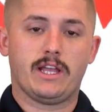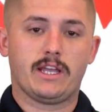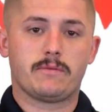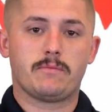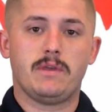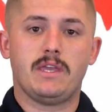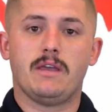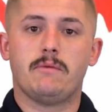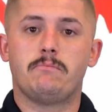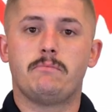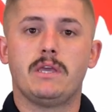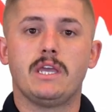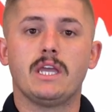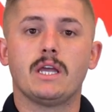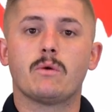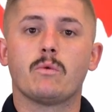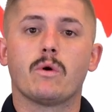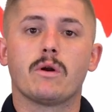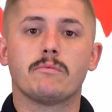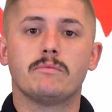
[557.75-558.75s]
like me, I'm
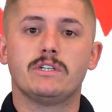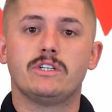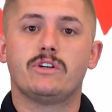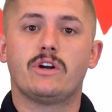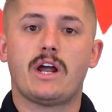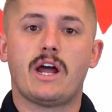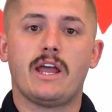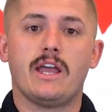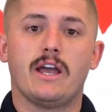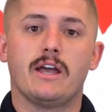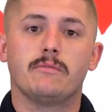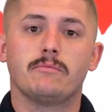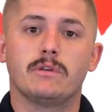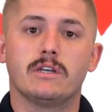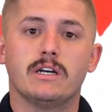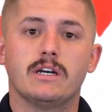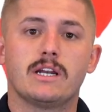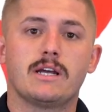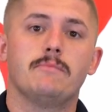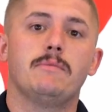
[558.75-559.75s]
pink, warm, and dry. I'm
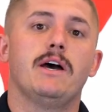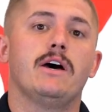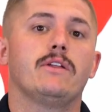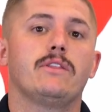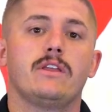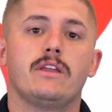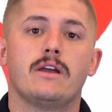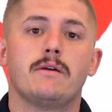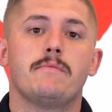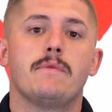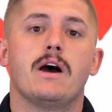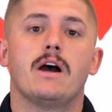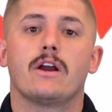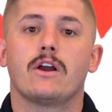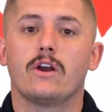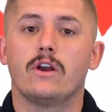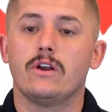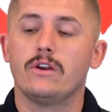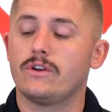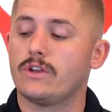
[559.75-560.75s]
good. I'm healthy. I'm not
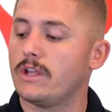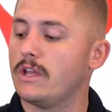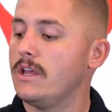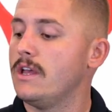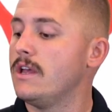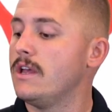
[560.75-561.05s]
hurt.